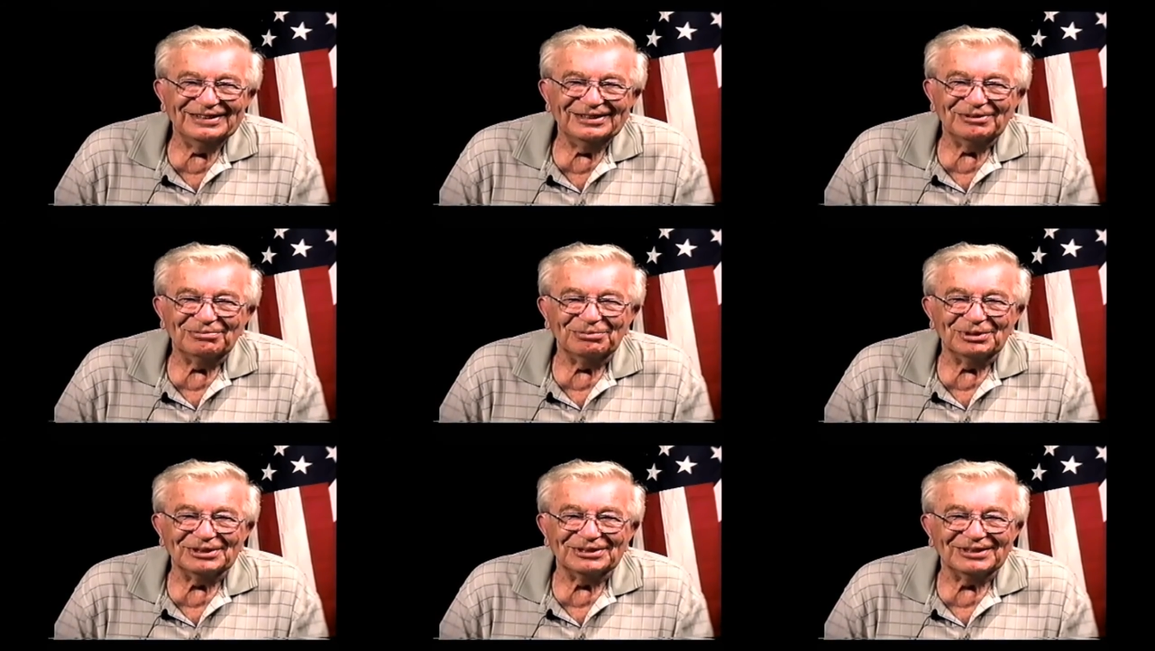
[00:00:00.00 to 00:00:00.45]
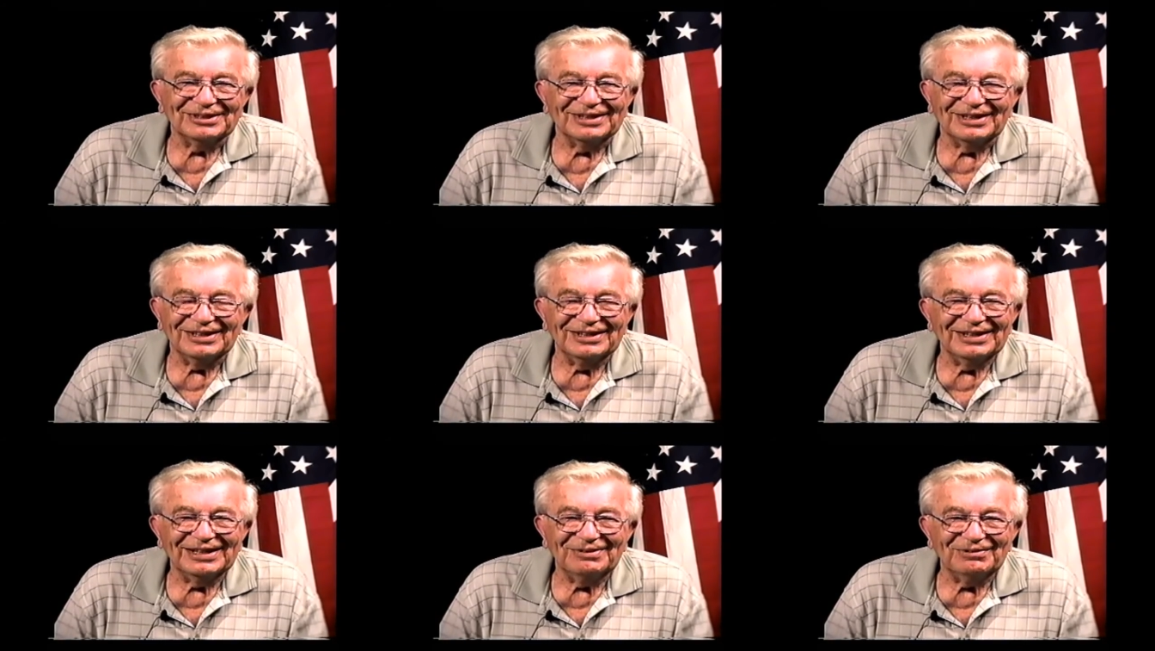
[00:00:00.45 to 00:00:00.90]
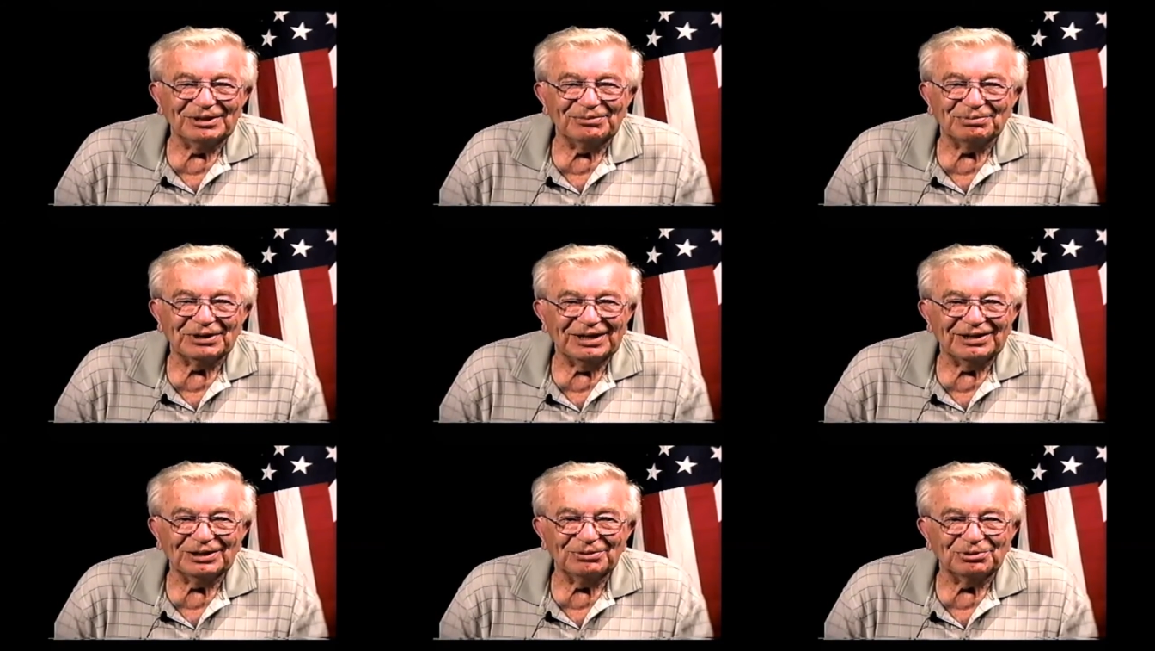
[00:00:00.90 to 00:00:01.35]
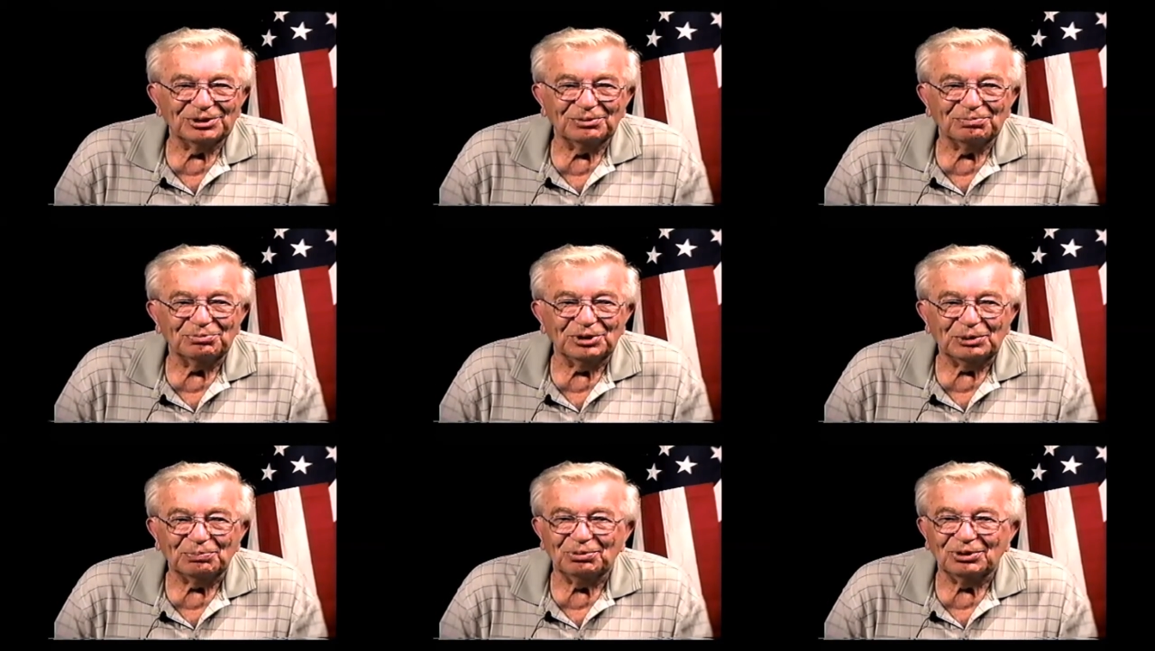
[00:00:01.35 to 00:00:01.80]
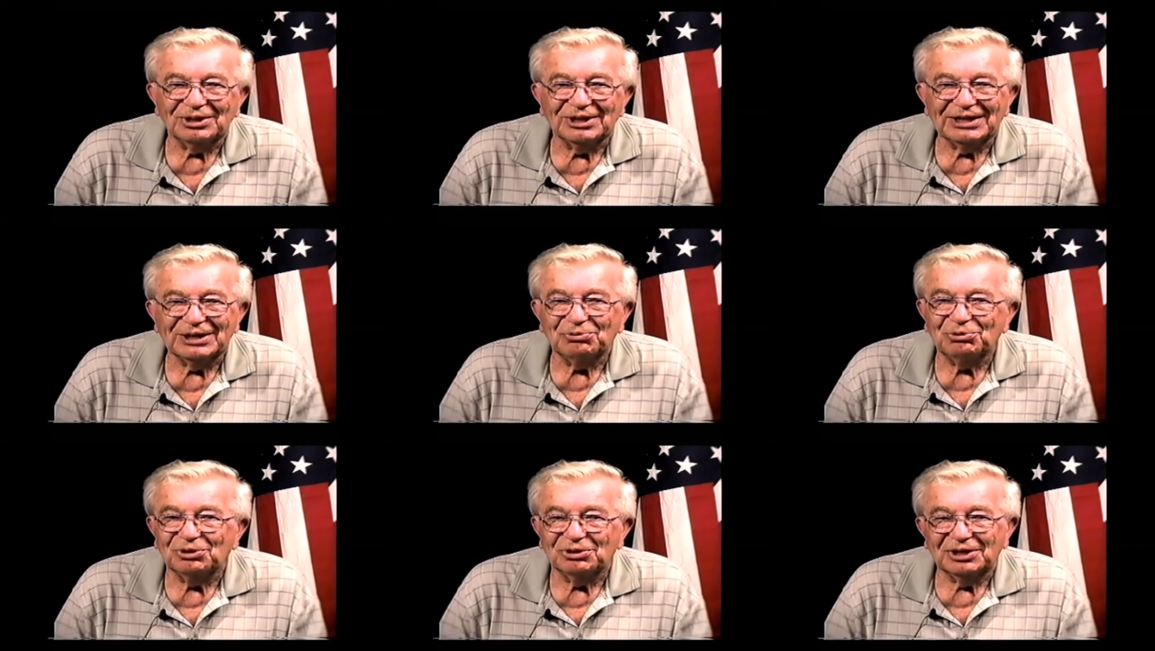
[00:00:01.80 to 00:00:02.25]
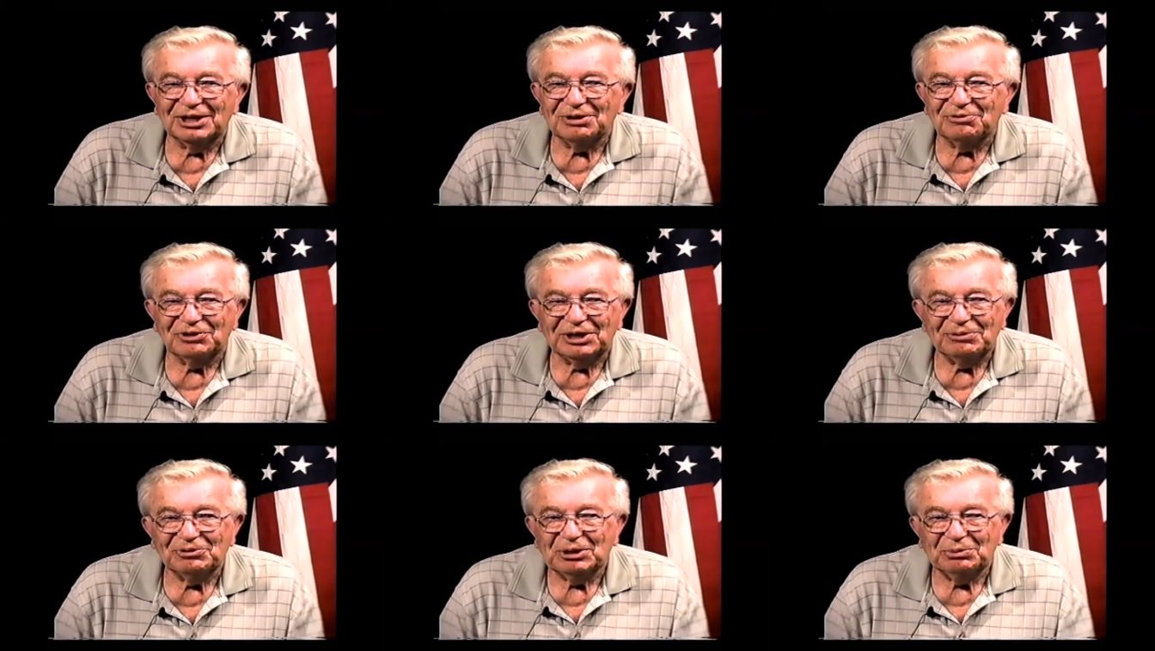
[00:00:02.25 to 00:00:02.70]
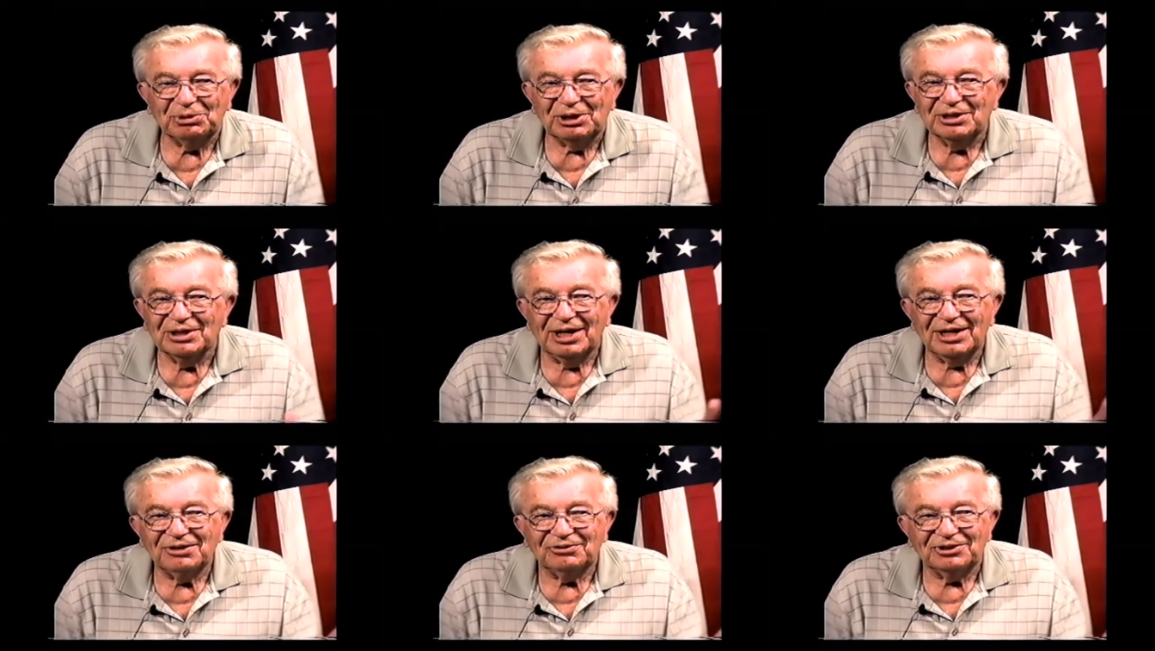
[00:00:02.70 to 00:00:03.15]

But I didn't have any problem with the people. They seemed to be nice.